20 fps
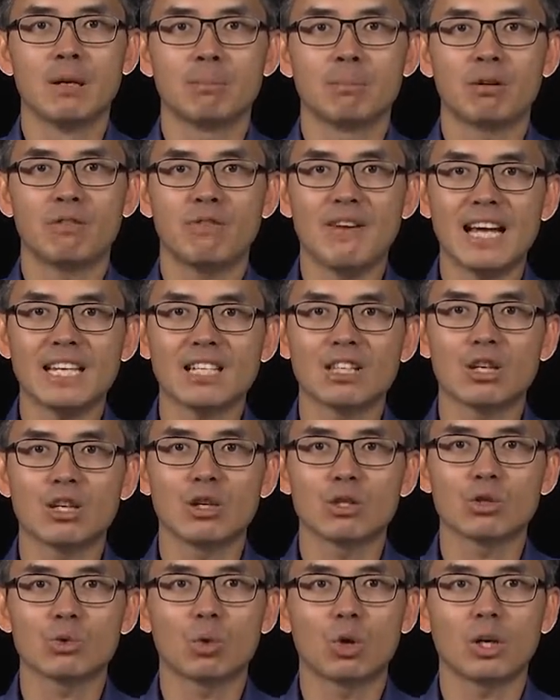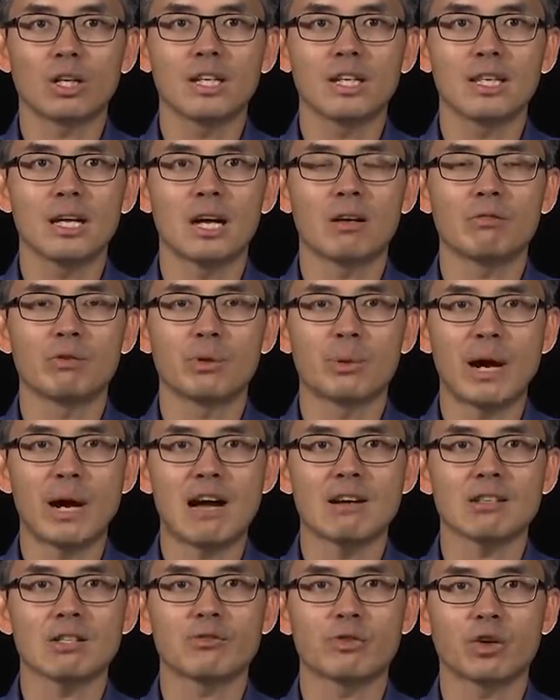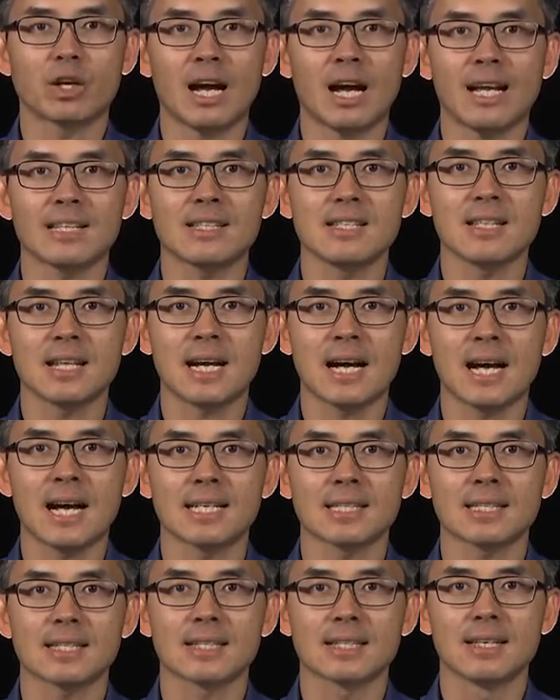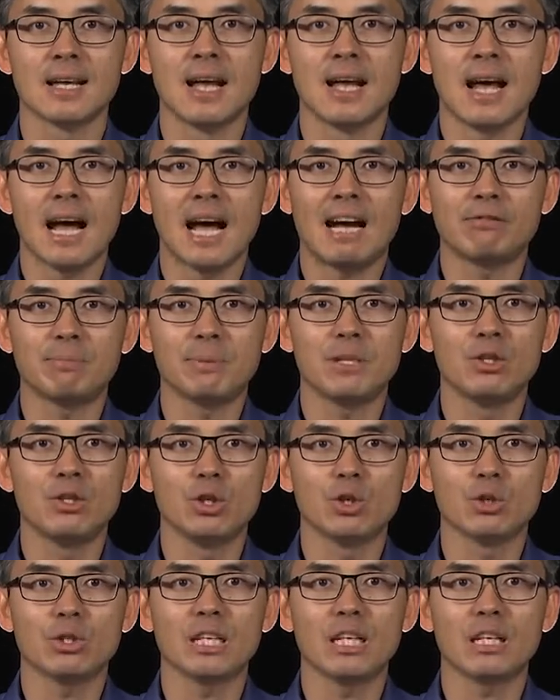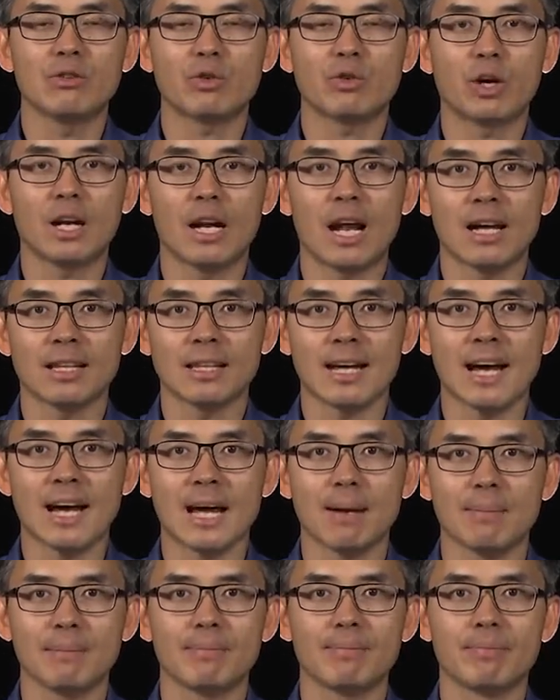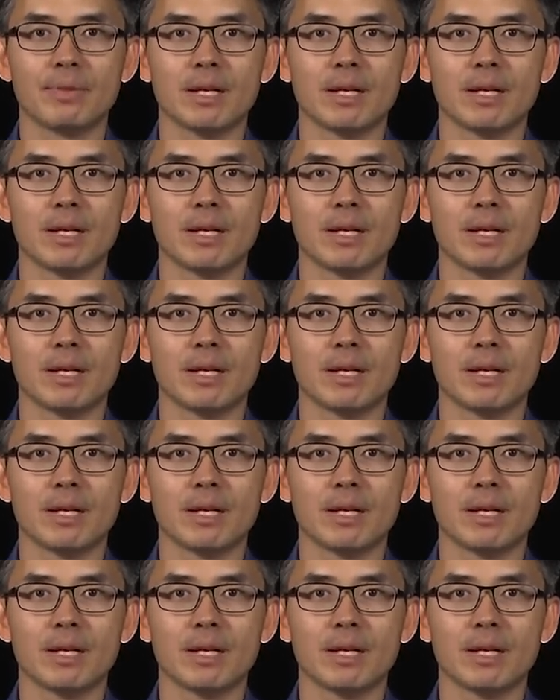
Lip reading: Professionals working on various forecasting tasks have been using it for a long time,